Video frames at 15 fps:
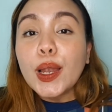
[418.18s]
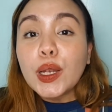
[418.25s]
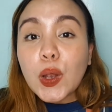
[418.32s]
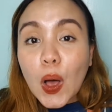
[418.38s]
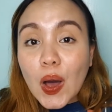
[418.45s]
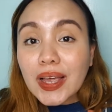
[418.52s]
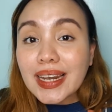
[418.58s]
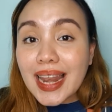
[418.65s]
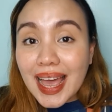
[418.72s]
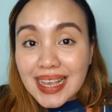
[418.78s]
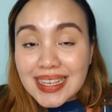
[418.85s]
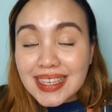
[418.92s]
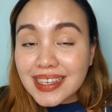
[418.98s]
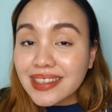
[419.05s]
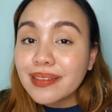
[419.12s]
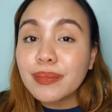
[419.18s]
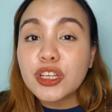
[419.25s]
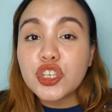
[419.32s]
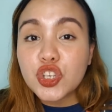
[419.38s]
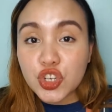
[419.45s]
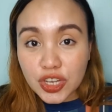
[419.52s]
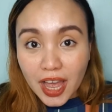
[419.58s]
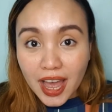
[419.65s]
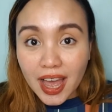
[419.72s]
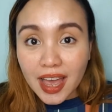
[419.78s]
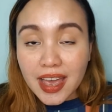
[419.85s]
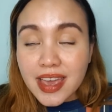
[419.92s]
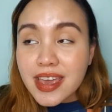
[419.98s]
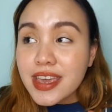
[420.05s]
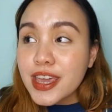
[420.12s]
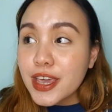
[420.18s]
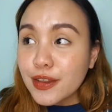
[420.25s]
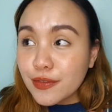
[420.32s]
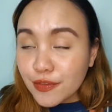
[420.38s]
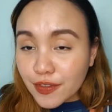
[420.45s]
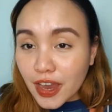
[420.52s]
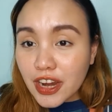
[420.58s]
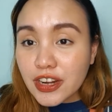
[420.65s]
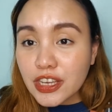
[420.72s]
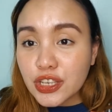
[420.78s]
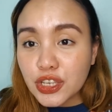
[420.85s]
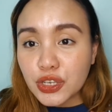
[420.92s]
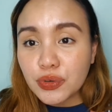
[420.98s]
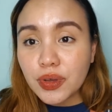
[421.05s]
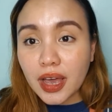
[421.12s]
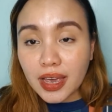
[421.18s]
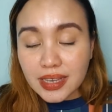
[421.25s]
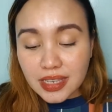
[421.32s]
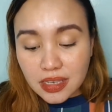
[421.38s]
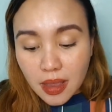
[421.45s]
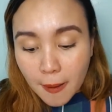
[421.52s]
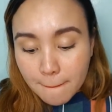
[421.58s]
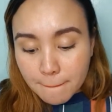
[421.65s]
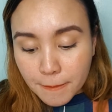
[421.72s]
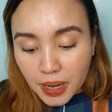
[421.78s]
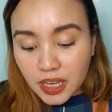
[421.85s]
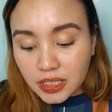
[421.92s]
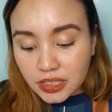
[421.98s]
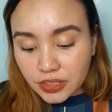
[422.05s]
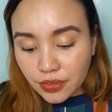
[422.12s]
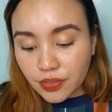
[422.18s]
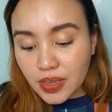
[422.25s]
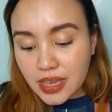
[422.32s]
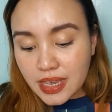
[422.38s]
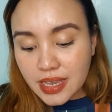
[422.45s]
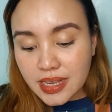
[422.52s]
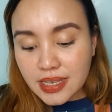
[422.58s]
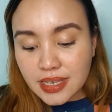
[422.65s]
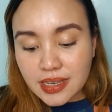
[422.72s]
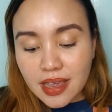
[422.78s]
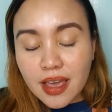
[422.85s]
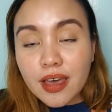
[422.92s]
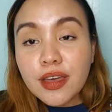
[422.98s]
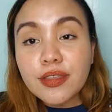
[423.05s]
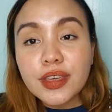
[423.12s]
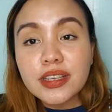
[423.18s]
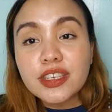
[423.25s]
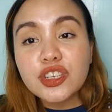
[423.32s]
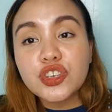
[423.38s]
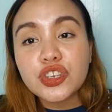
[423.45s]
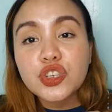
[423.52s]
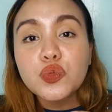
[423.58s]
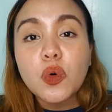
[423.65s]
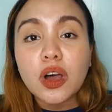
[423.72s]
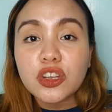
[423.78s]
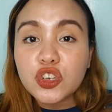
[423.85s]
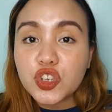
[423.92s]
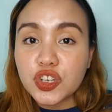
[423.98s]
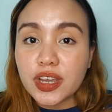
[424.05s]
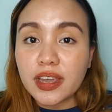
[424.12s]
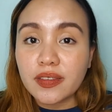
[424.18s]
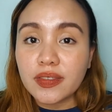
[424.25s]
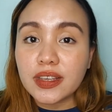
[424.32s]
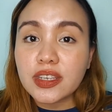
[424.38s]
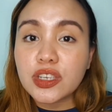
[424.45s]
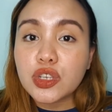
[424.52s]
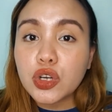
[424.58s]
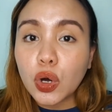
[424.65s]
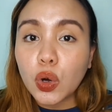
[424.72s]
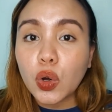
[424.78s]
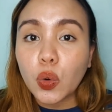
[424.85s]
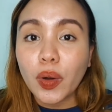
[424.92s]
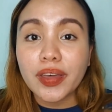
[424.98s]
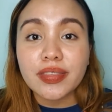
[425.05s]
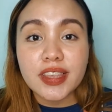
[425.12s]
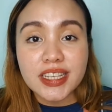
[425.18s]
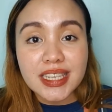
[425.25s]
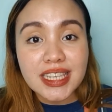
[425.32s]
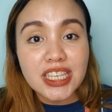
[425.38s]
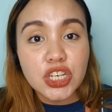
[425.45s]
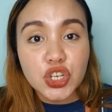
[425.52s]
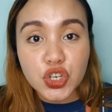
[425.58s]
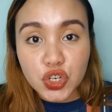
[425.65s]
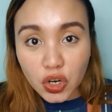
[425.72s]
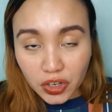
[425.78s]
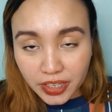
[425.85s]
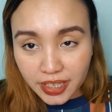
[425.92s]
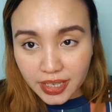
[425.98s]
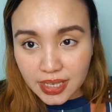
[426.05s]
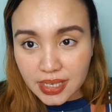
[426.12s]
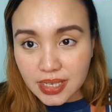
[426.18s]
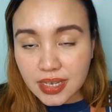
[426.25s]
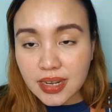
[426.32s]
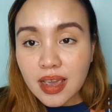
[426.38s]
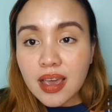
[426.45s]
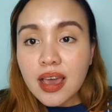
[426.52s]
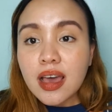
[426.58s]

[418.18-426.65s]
long-lasting naman siya. In fairness, you guys, but the thing is, this is just one shade. This is cocoa, and this is the darkest.